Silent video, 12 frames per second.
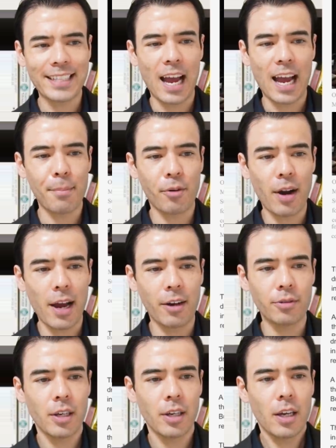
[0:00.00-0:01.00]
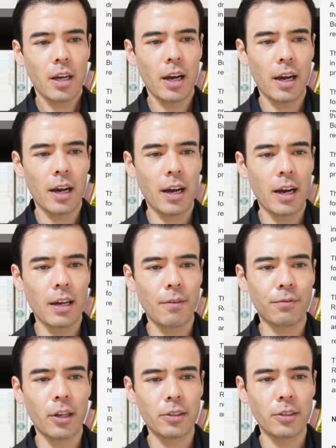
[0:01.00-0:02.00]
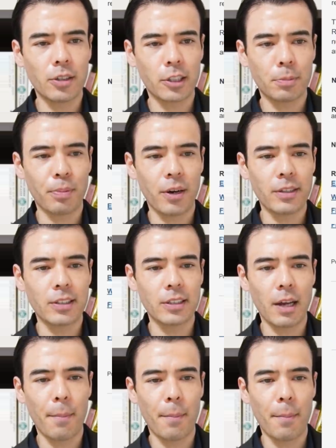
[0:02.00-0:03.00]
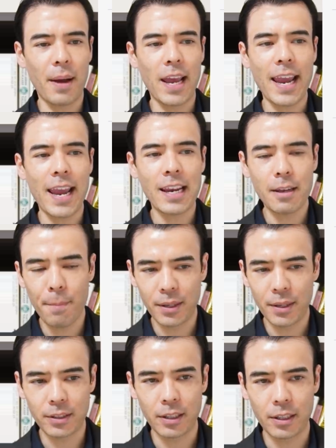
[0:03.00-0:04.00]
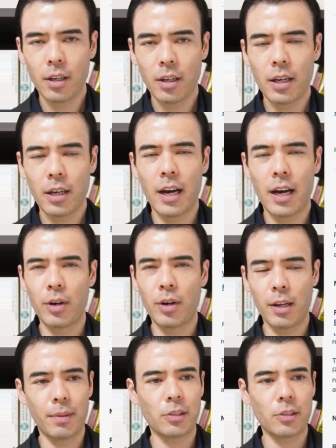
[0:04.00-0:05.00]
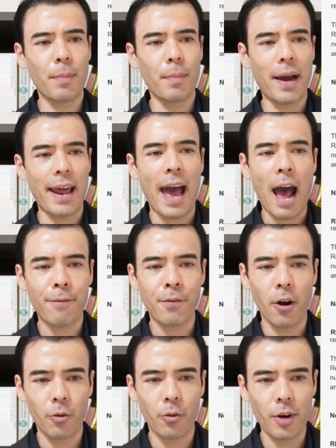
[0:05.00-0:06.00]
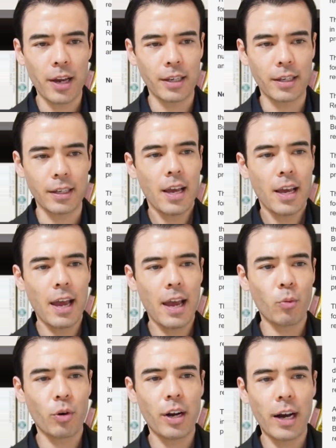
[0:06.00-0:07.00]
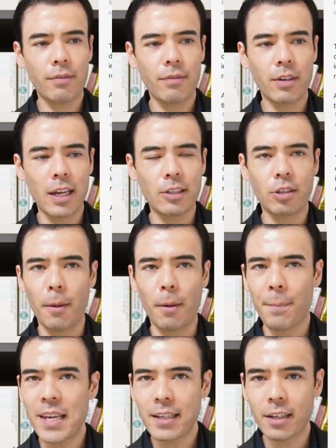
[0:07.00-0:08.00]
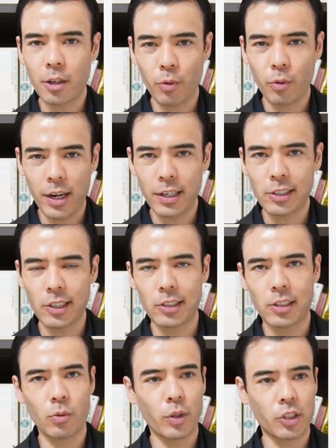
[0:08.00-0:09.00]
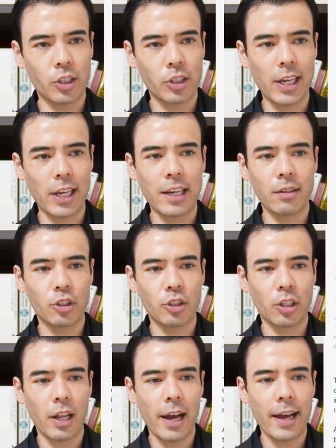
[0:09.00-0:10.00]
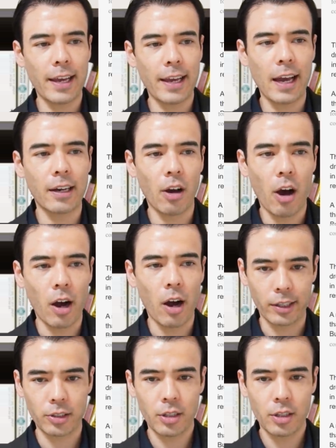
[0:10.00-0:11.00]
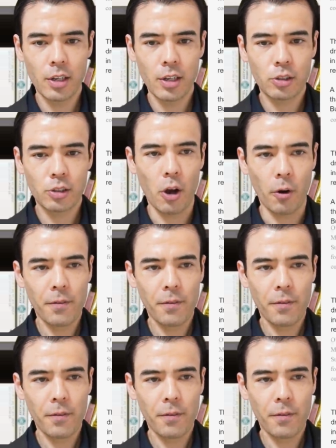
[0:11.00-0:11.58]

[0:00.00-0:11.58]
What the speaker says: time around, the floods are experiencing about 80 billion renminbi, so about half already. And we're not even into the peak of the rainy season, which is end of July and August. So